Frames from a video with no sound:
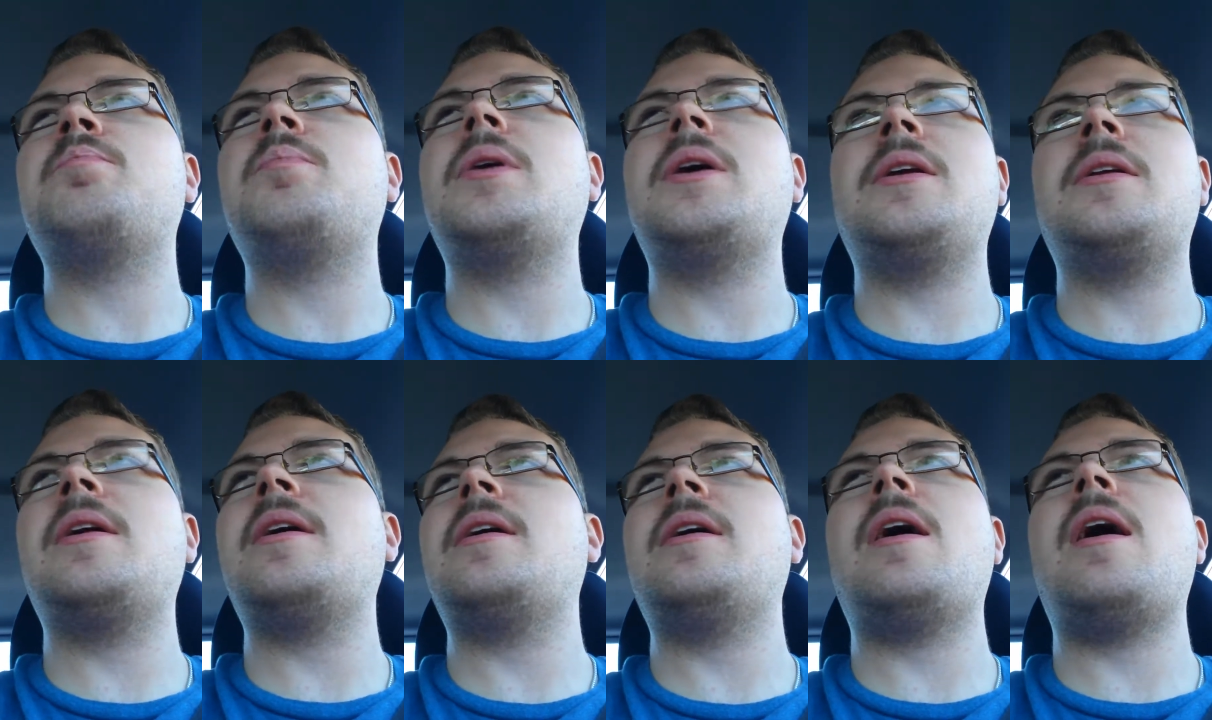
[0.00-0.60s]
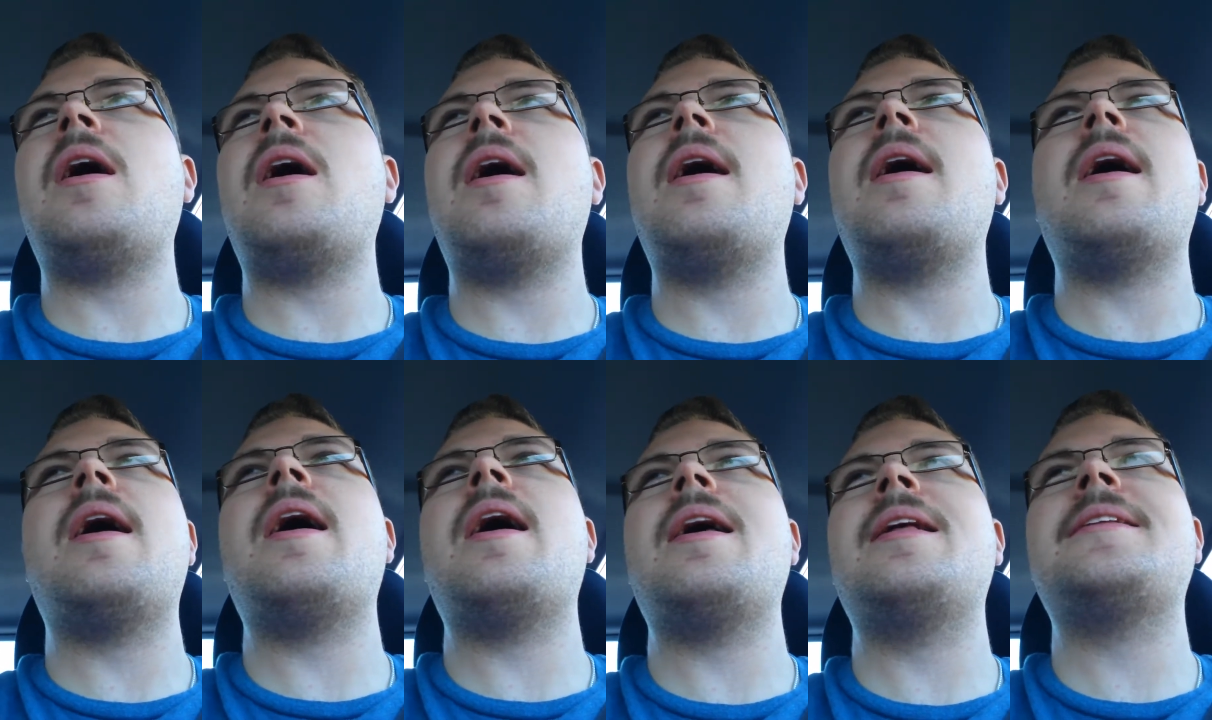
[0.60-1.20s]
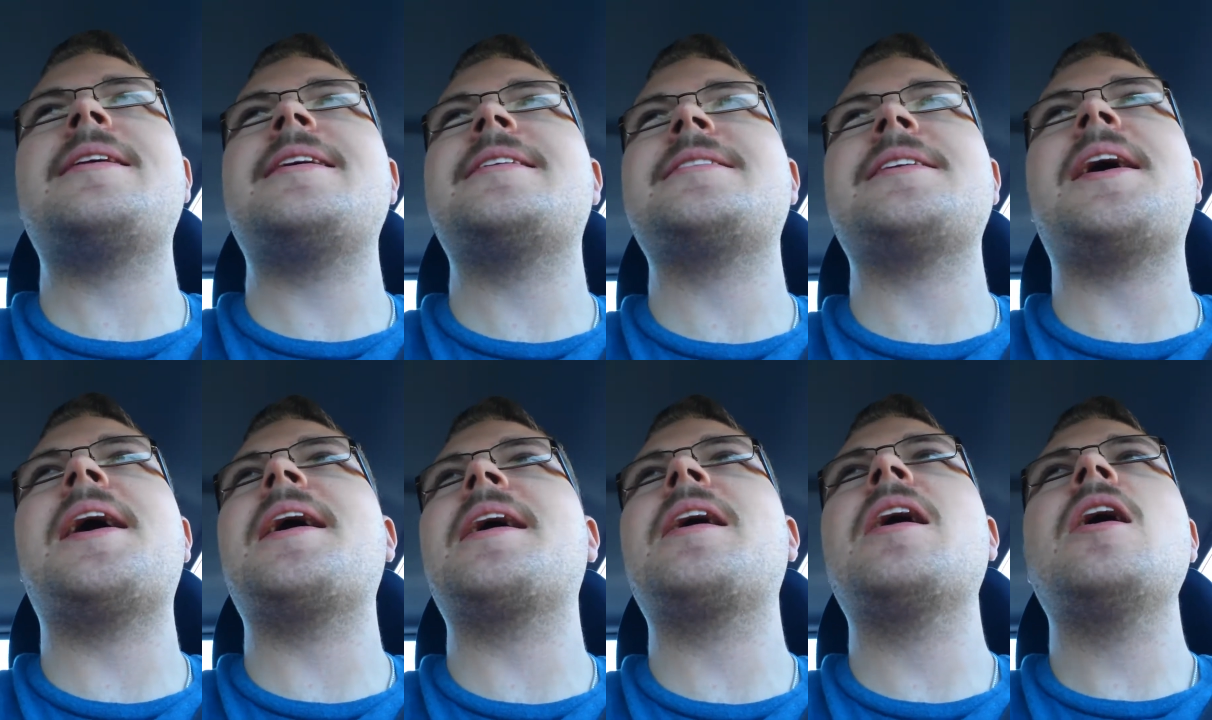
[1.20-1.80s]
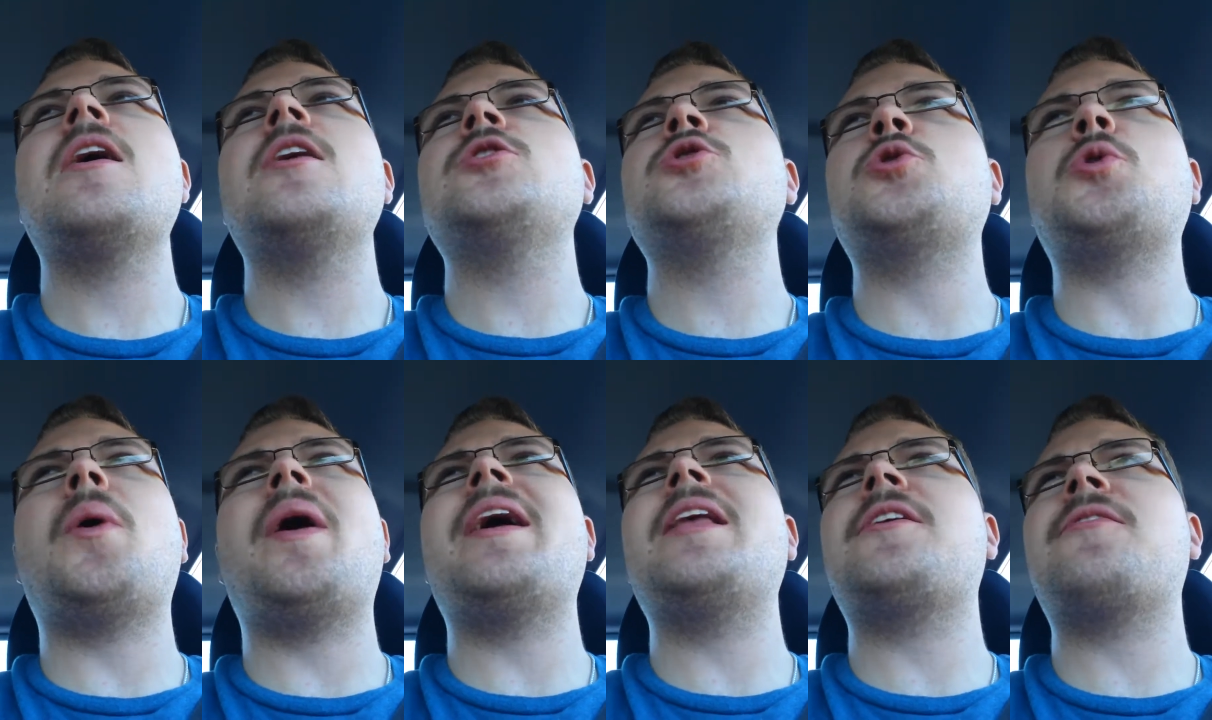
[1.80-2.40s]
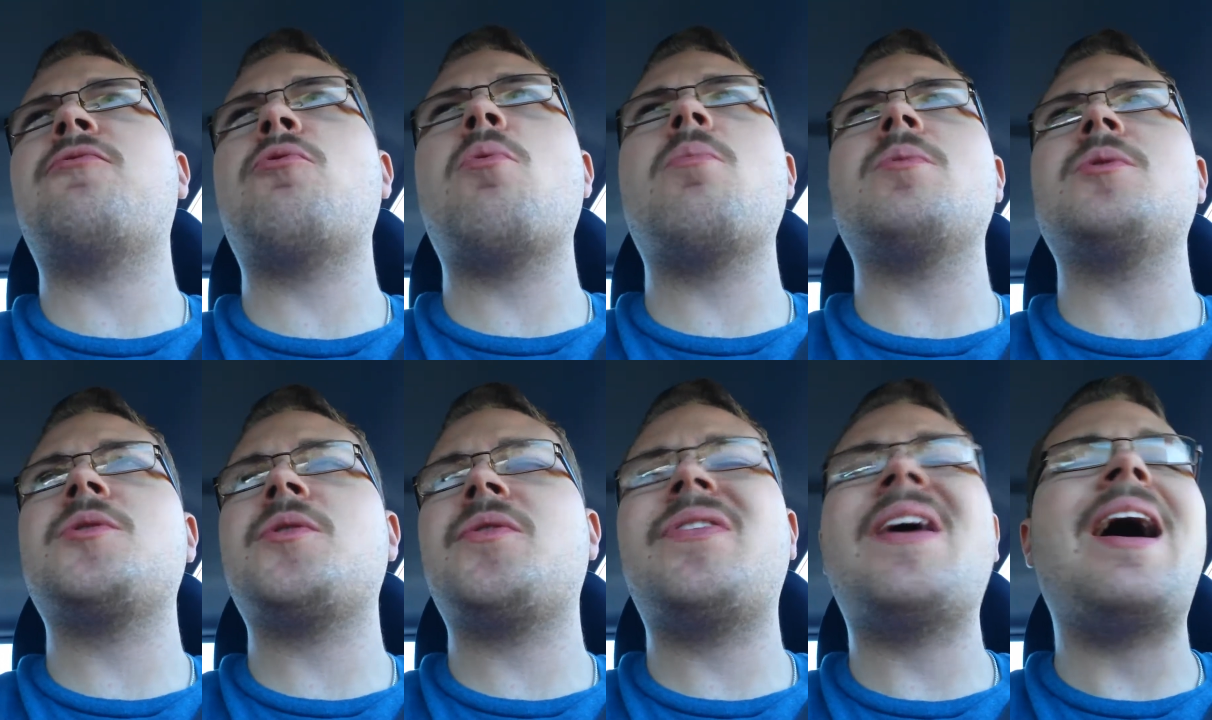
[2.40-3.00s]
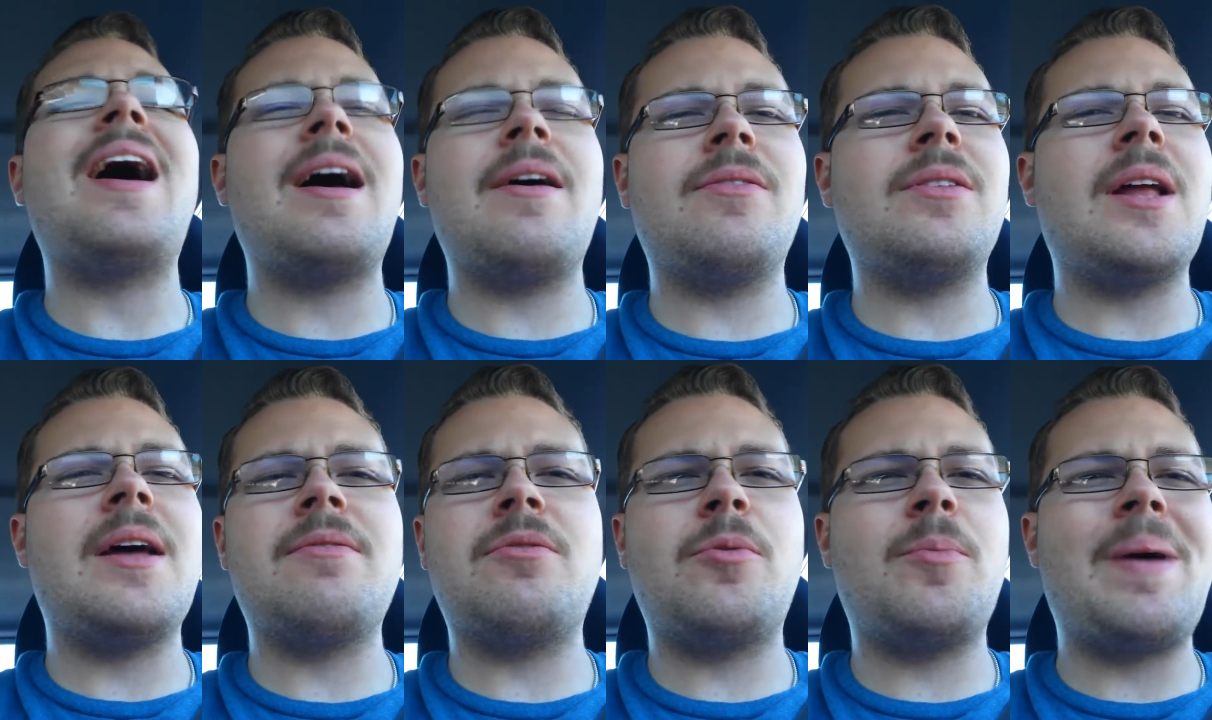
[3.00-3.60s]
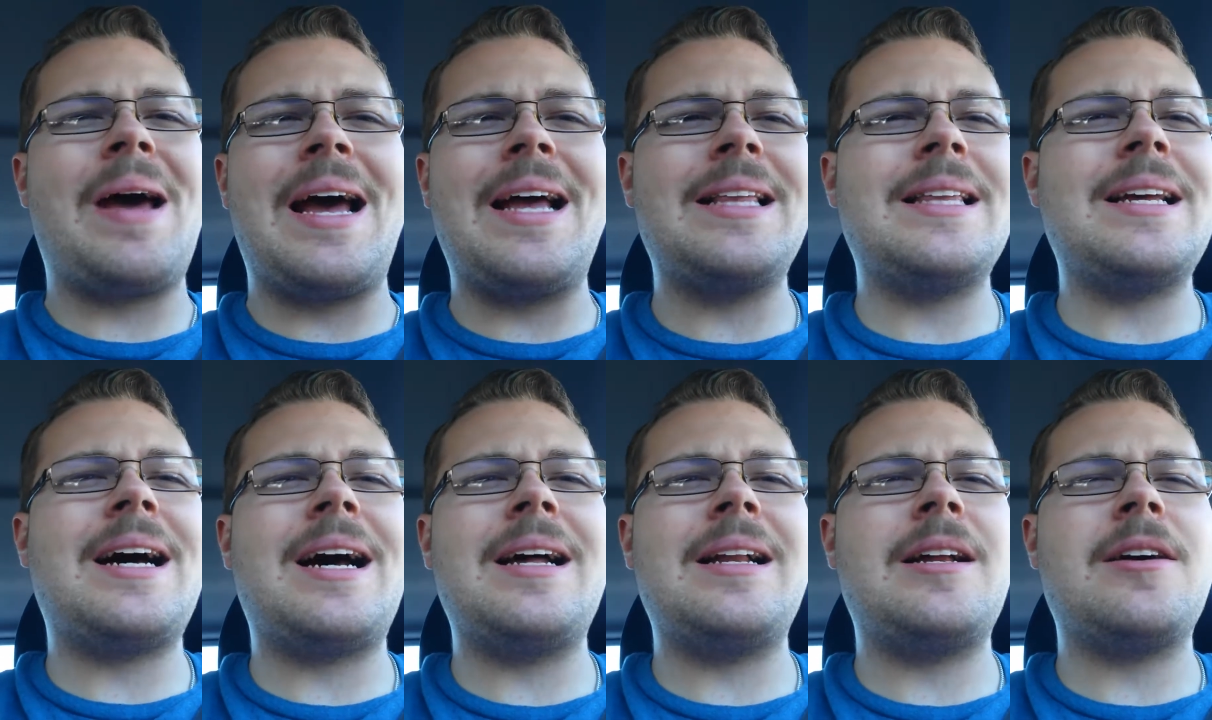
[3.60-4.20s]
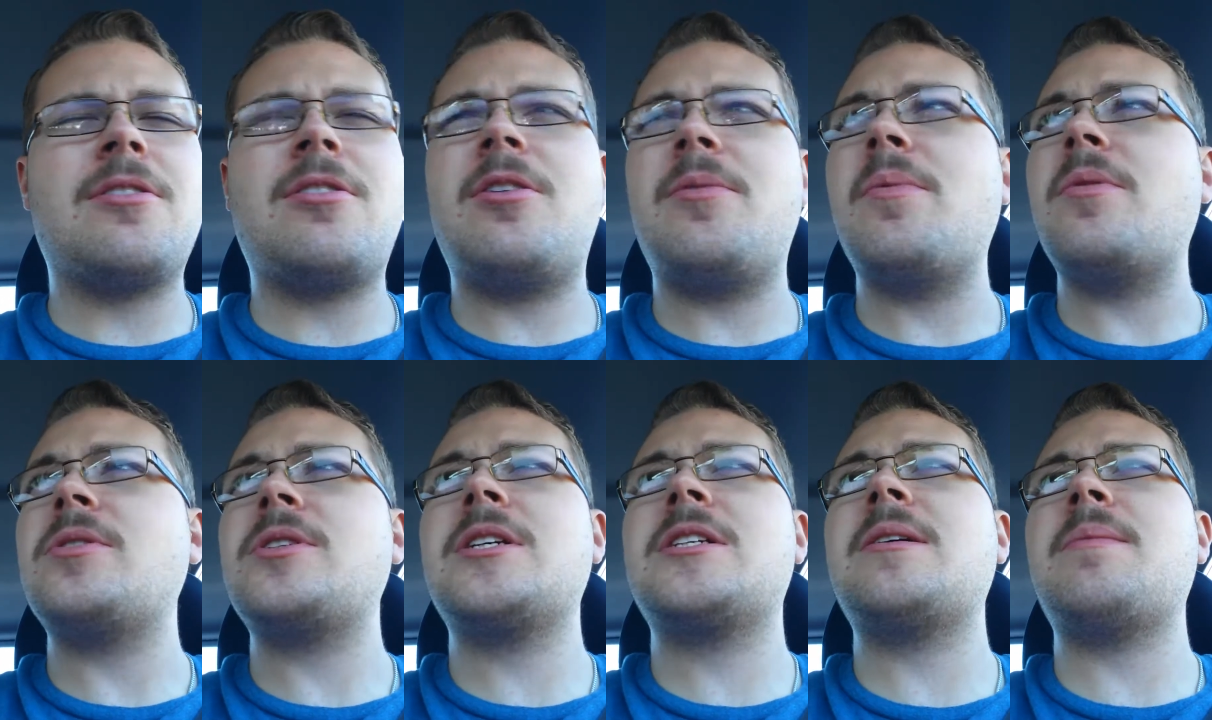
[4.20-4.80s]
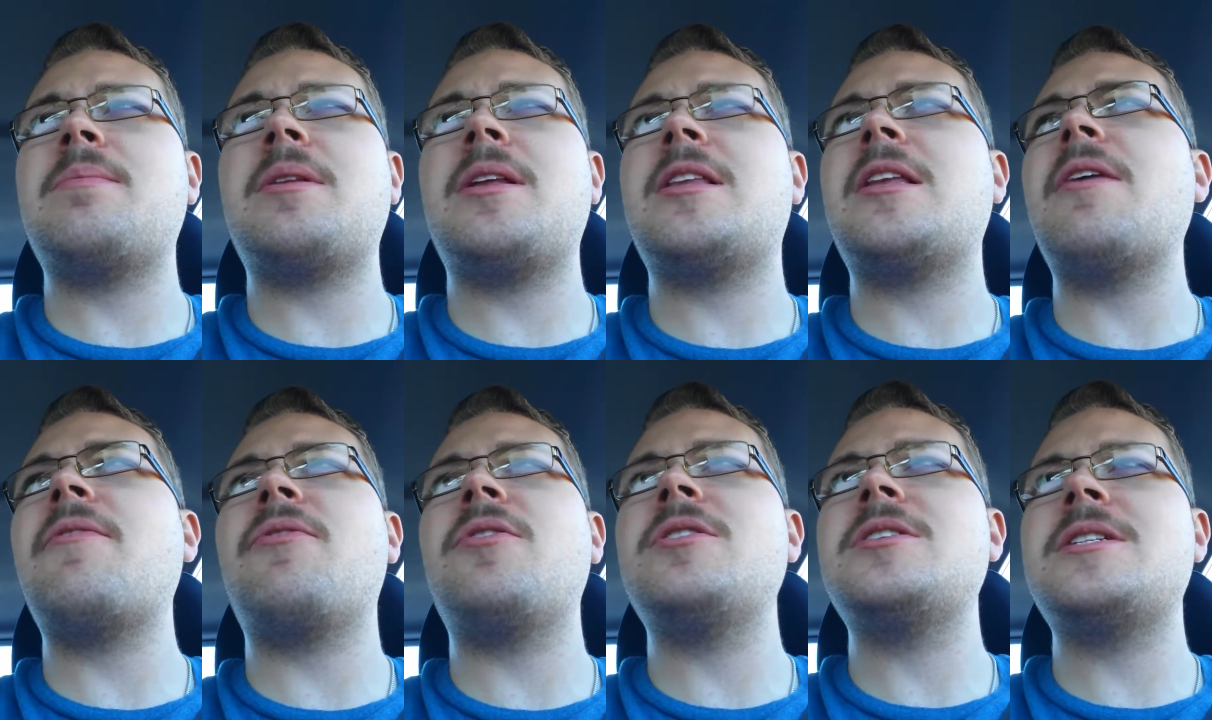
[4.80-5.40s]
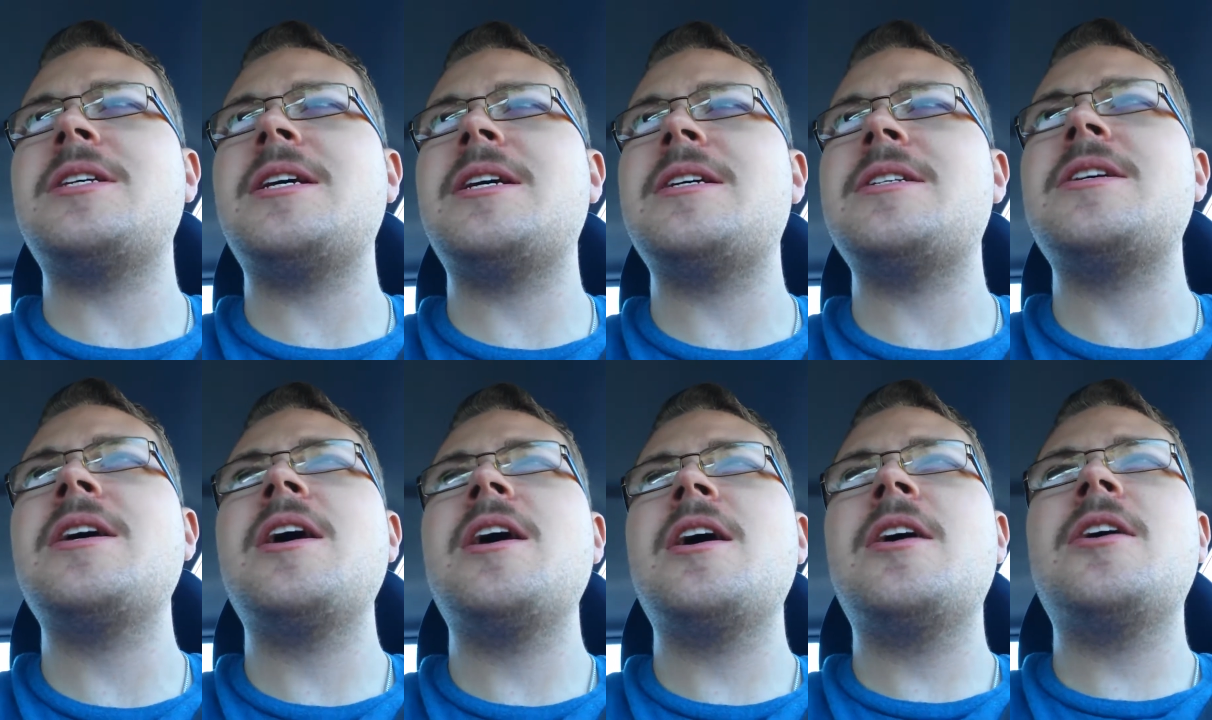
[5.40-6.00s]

It's like Transformers 5 level bad dialogue almost, except the difference is